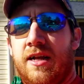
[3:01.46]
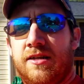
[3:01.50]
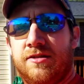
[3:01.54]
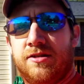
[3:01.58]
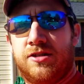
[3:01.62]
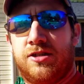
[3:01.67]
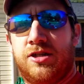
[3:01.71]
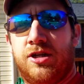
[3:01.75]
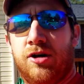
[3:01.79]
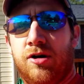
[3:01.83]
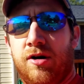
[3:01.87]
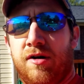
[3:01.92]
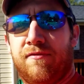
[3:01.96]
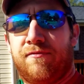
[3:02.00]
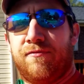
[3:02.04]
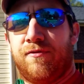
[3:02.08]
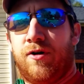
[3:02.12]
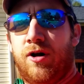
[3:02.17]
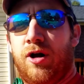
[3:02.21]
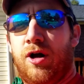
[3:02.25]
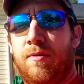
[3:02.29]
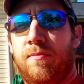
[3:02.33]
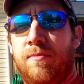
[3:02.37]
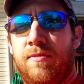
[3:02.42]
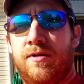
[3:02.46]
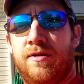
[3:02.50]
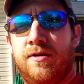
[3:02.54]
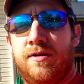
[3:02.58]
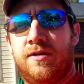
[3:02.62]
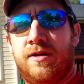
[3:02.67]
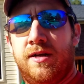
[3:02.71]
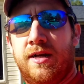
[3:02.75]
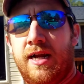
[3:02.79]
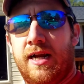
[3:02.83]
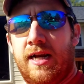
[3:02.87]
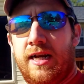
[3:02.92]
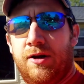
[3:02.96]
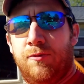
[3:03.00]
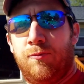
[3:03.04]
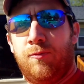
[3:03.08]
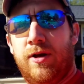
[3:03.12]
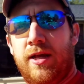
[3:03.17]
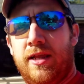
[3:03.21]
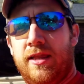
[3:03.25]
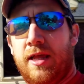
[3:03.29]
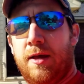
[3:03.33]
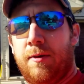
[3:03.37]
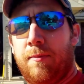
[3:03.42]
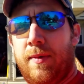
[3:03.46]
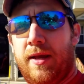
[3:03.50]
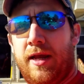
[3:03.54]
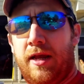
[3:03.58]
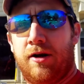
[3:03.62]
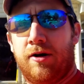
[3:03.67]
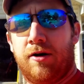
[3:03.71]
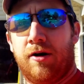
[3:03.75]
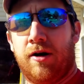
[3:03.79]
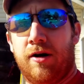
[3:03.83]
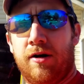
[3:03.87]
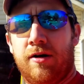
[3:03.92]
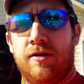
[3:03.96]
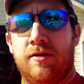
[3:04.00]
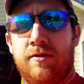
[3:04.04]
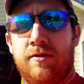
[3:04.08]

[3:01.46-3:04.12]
of secure it from any wind that may occur.